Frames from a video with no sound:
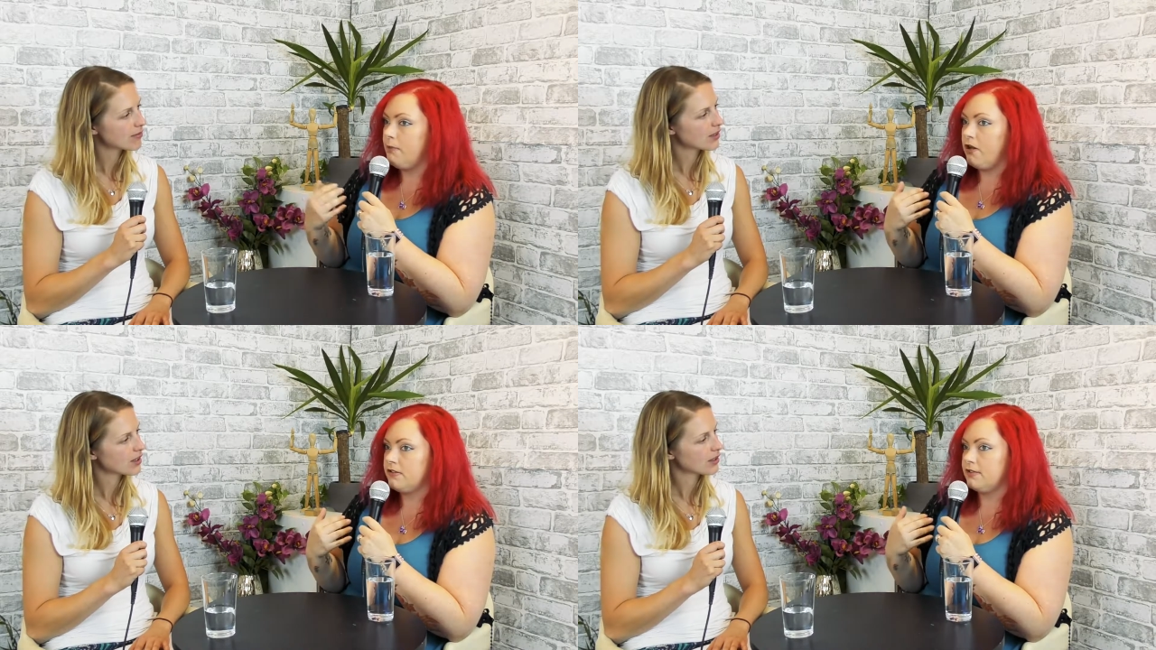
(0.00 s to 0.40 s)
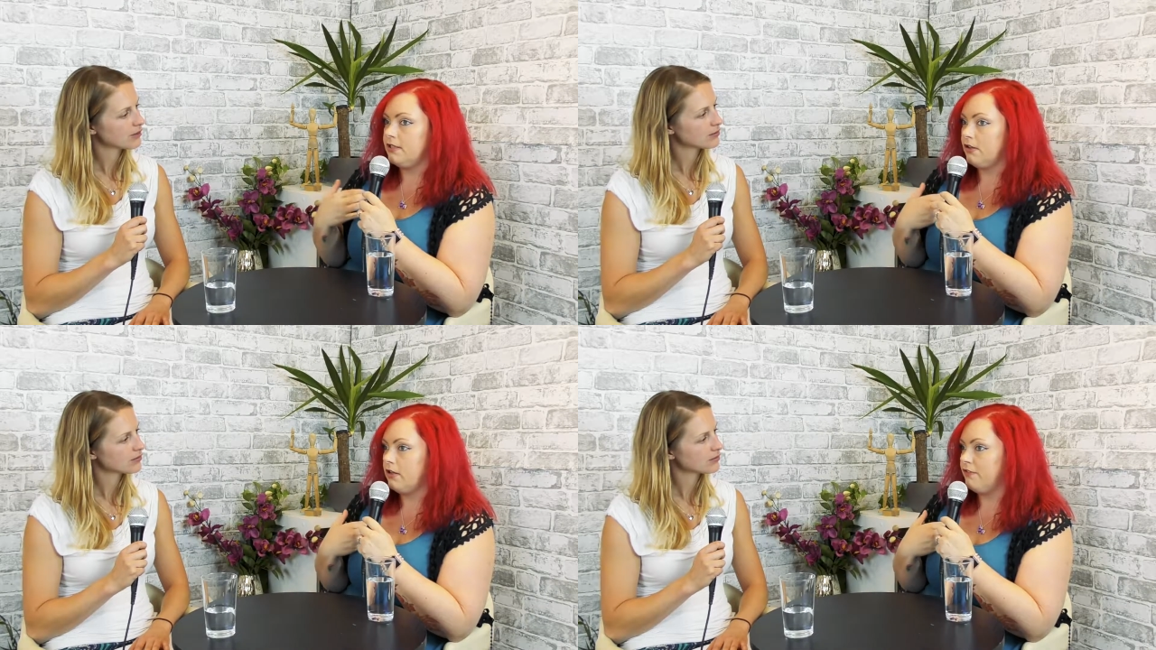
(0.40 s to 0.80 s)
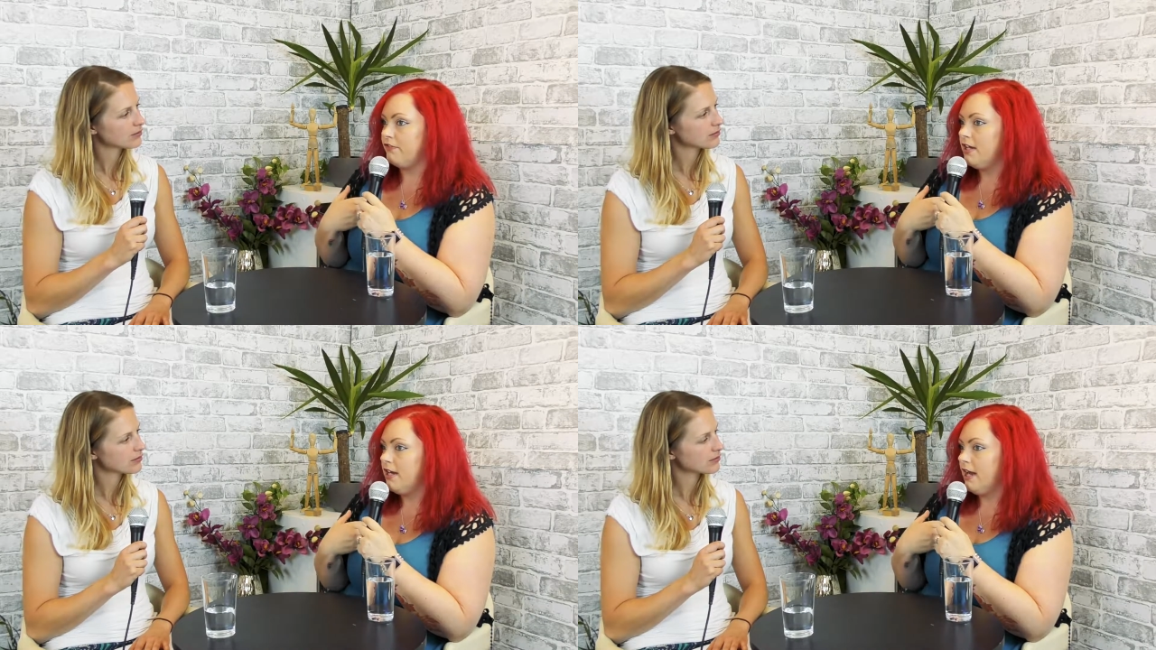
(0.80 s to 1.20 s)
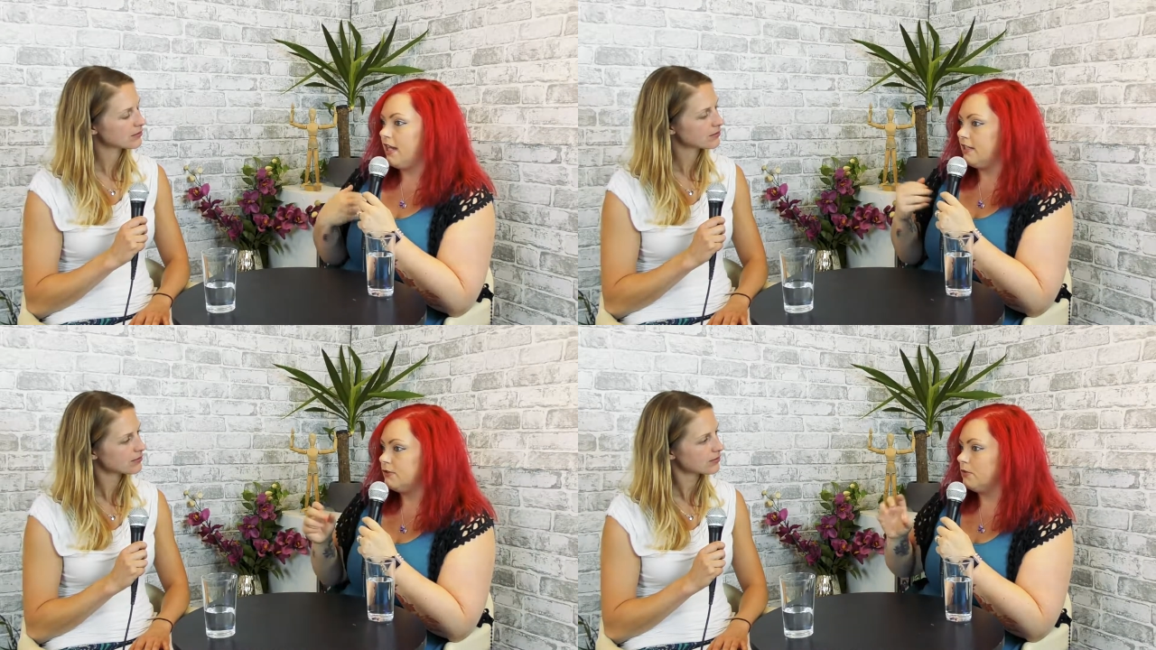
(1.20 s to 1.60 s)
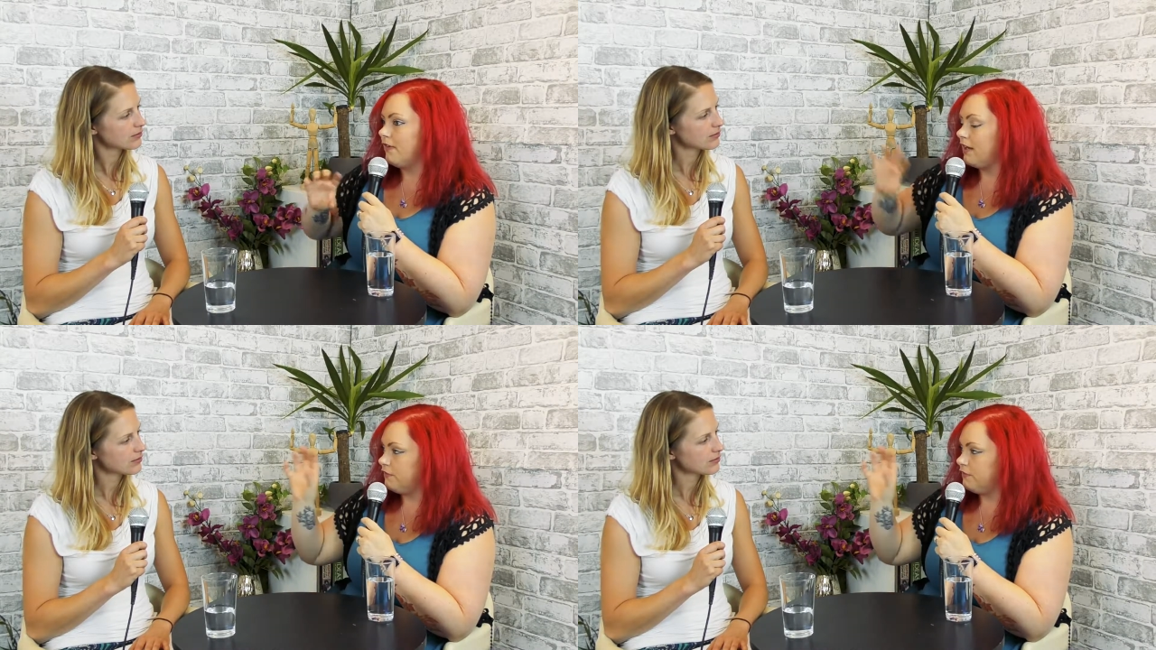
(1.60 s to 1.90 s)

Speaker 1: I personally don't have any sort of